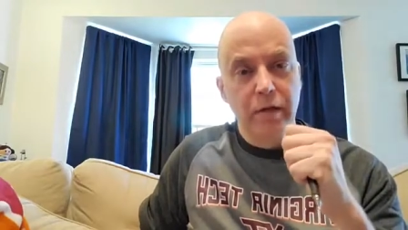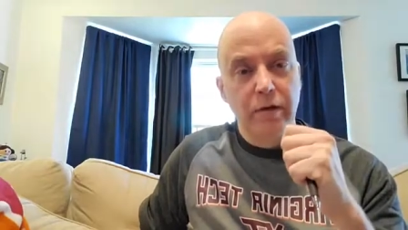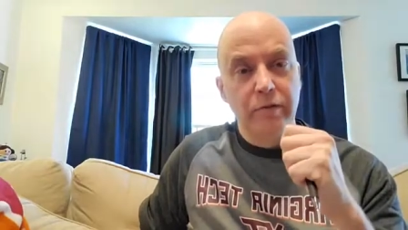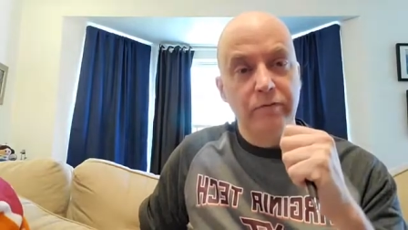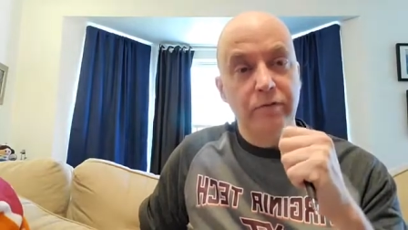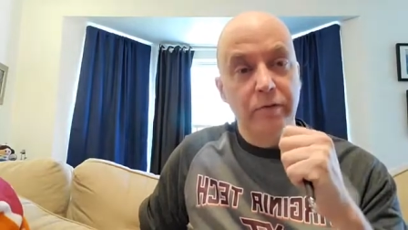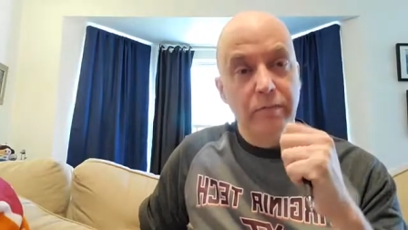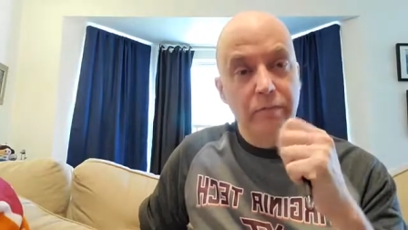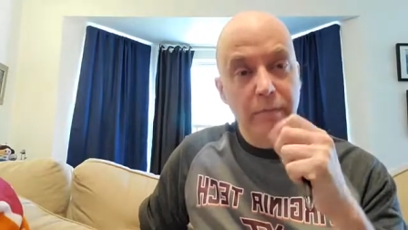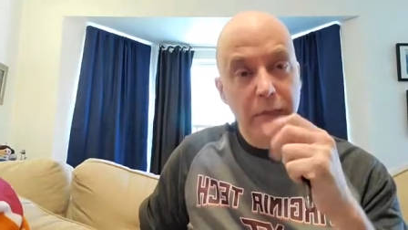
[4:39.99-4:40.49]

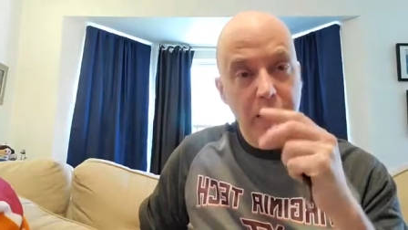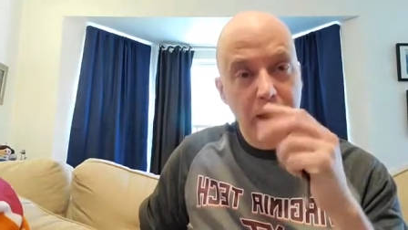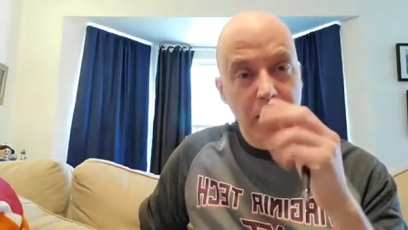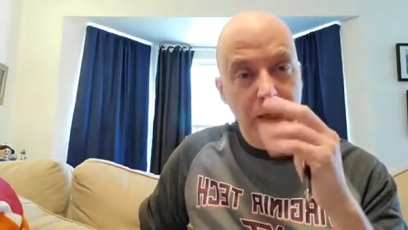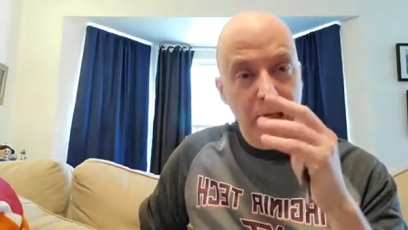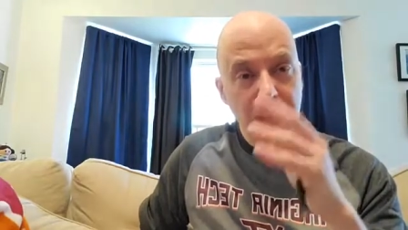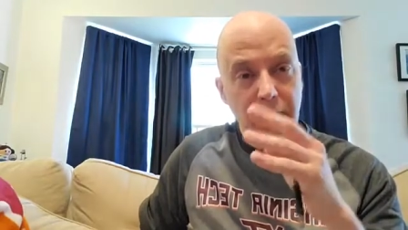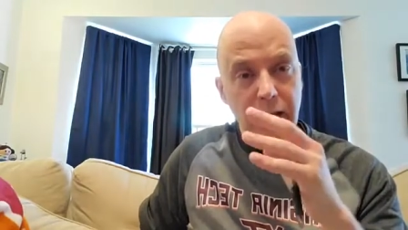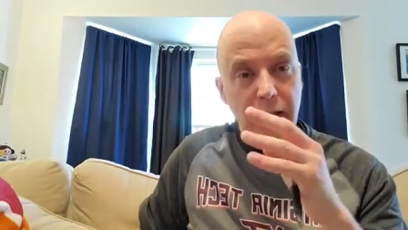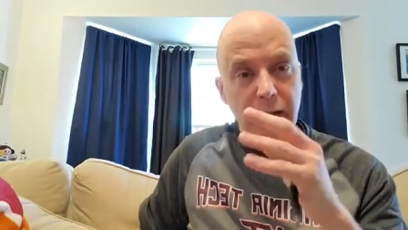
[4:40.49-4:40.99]
For
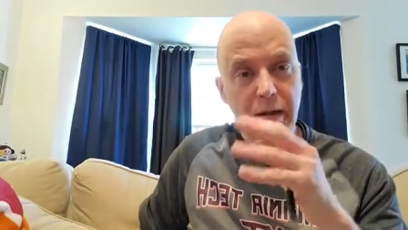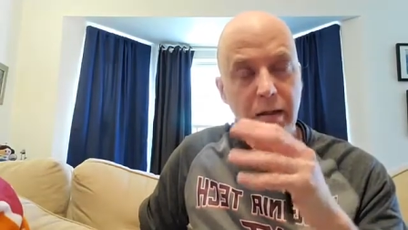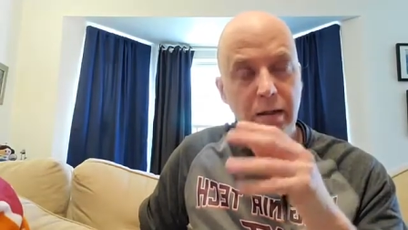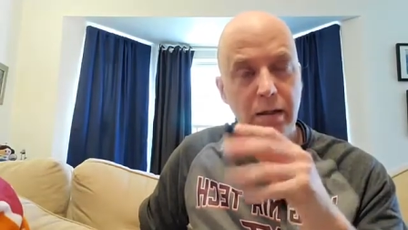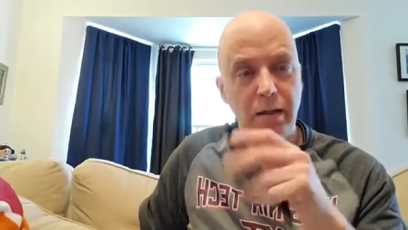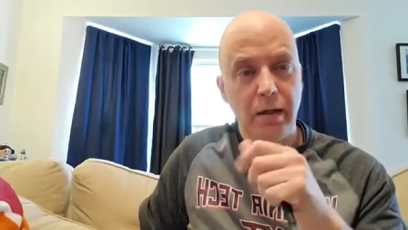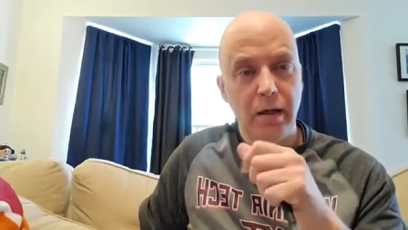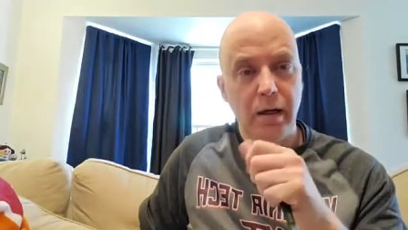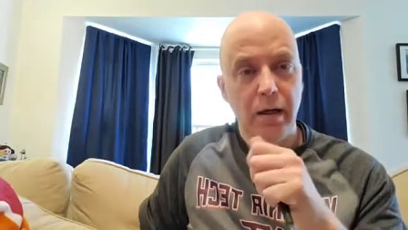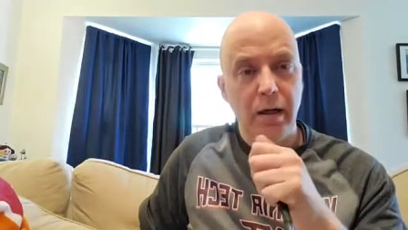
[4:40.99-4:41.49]
me,
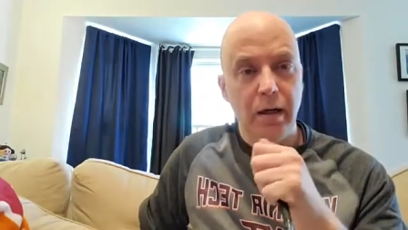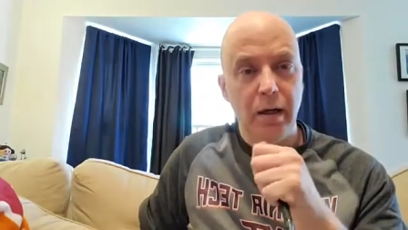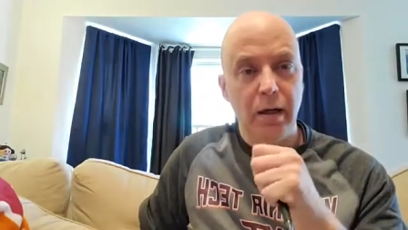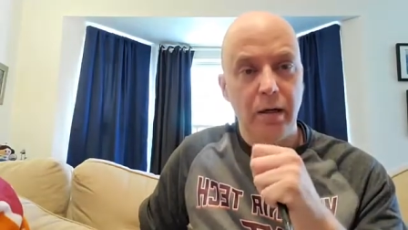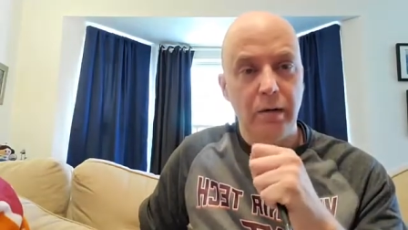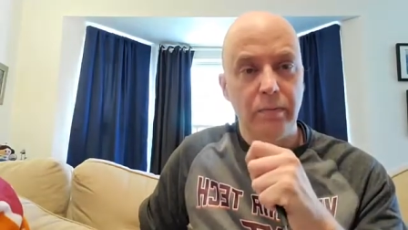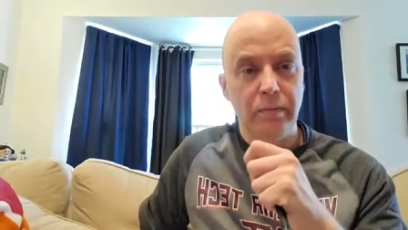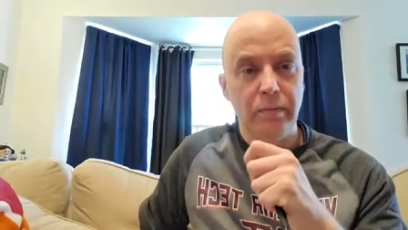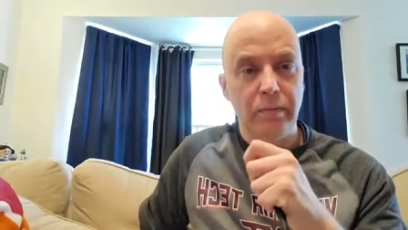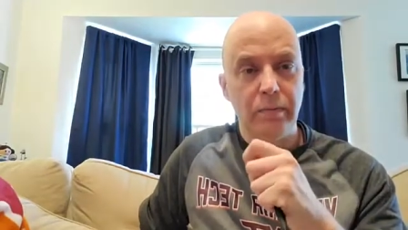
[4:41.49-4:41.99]

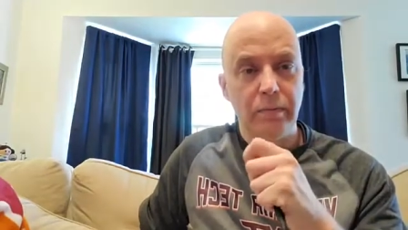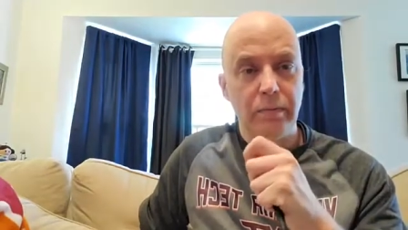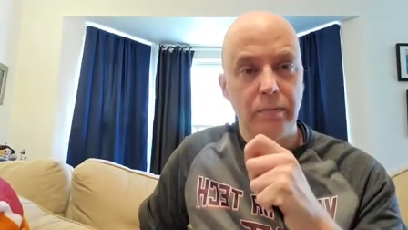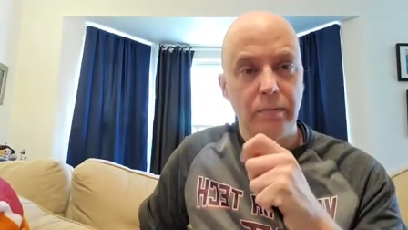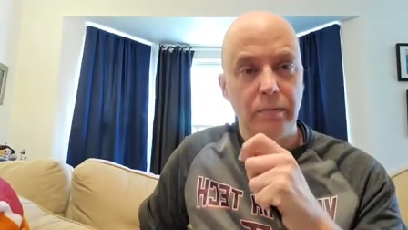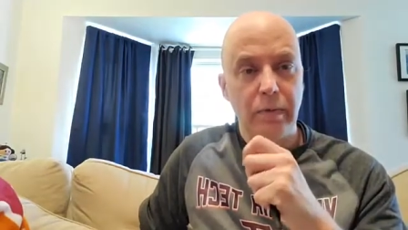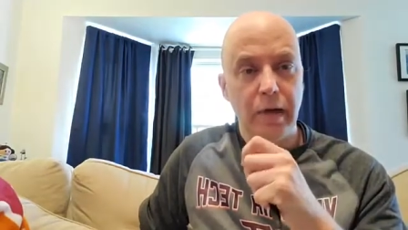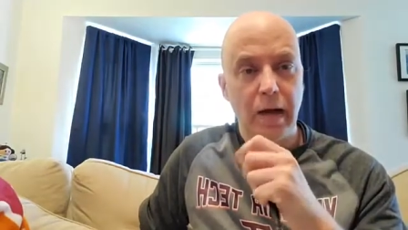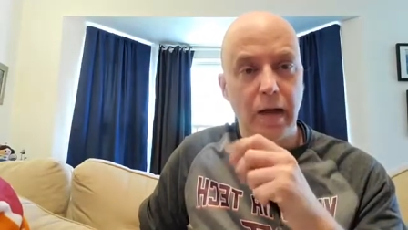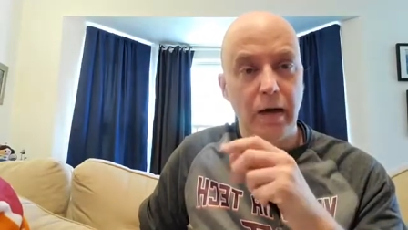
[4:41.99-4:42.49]

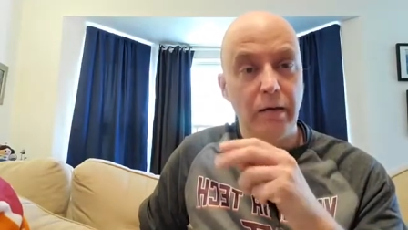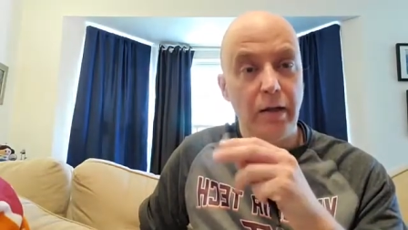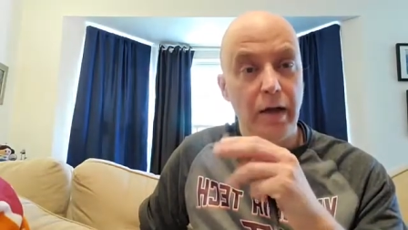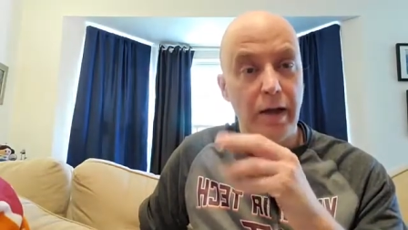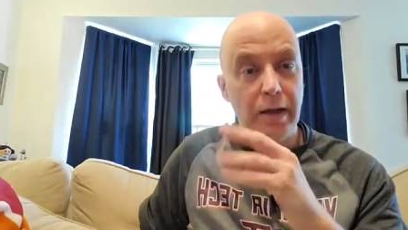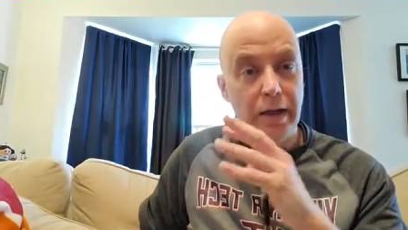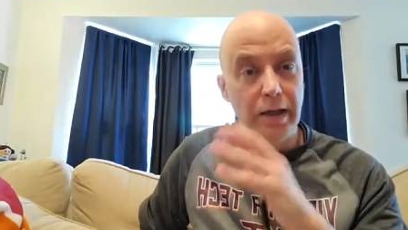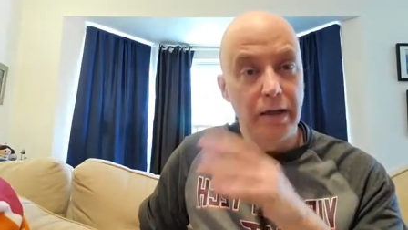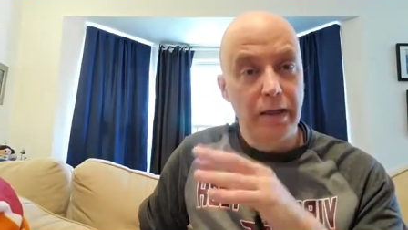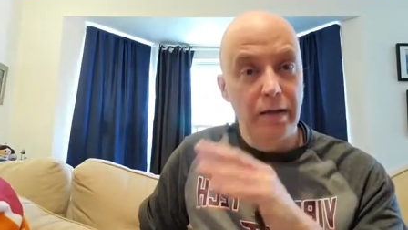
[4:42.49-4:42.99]

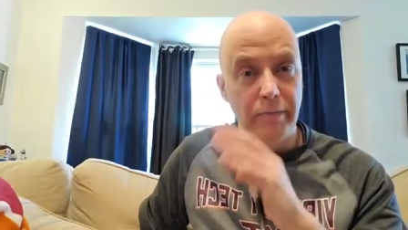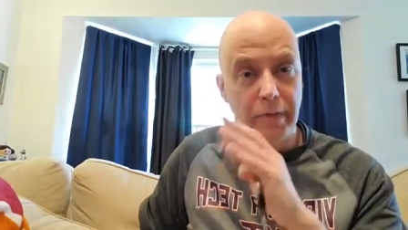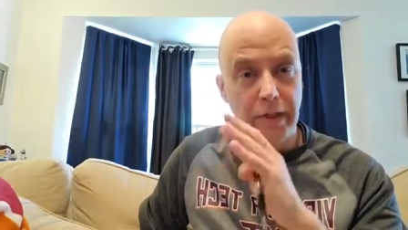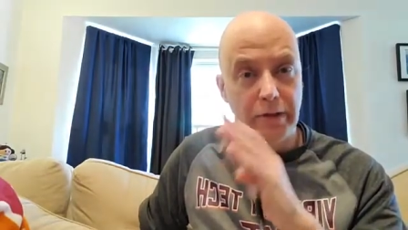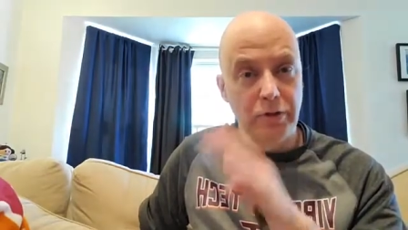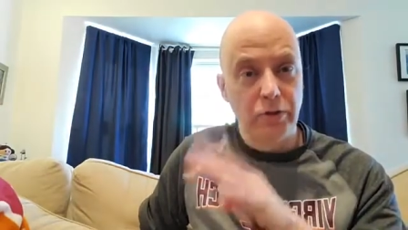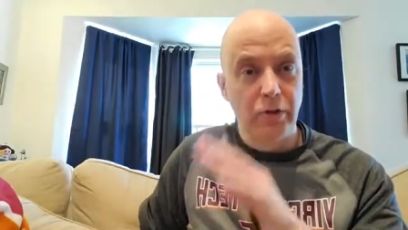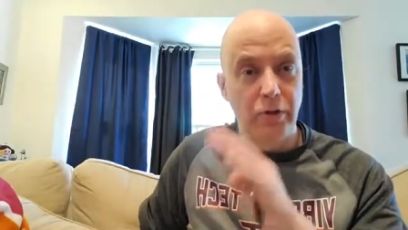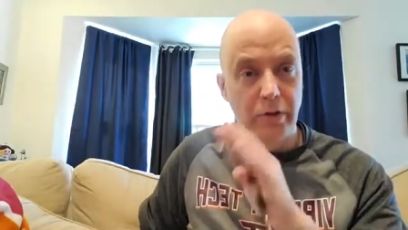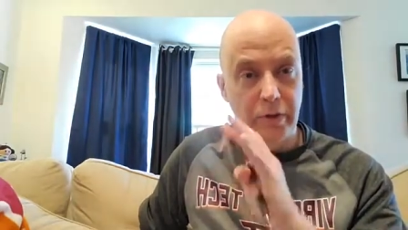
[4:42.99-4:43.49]
outlining can be
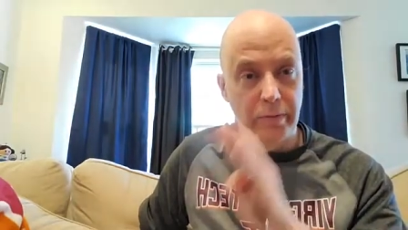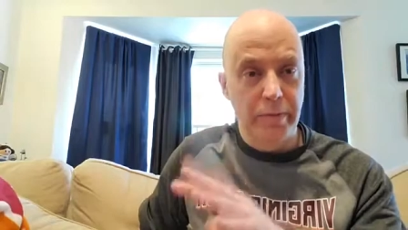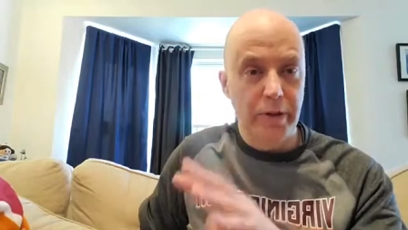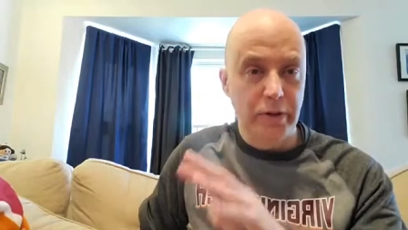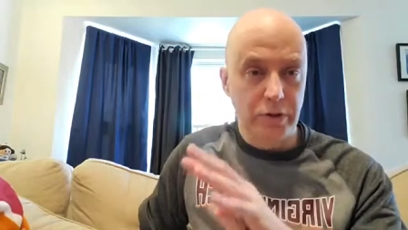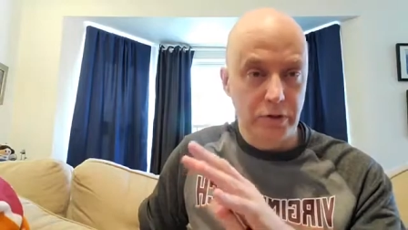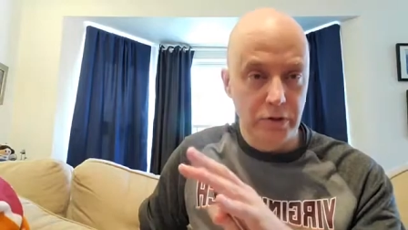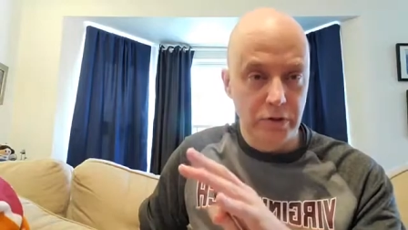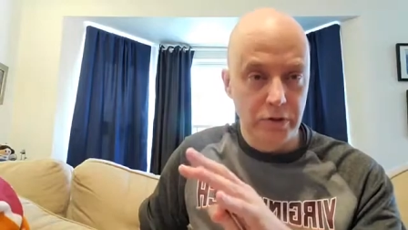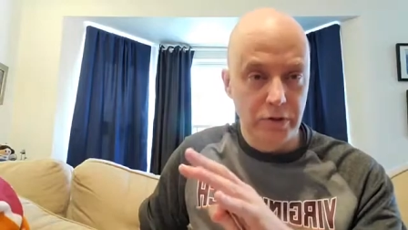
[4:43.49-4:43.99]
drawing
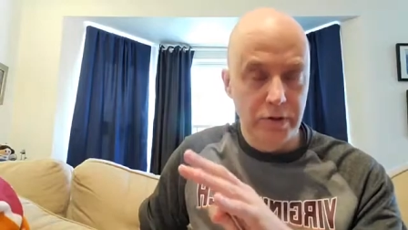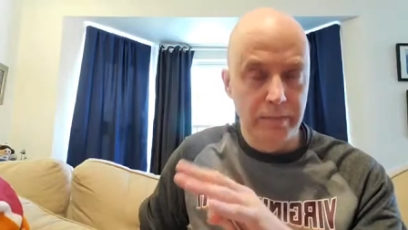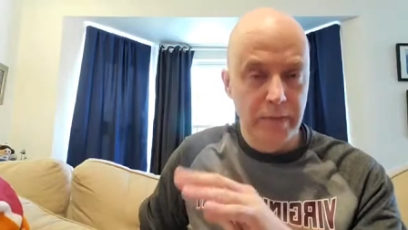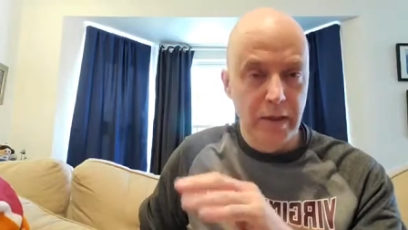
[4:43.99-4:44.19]
pictures.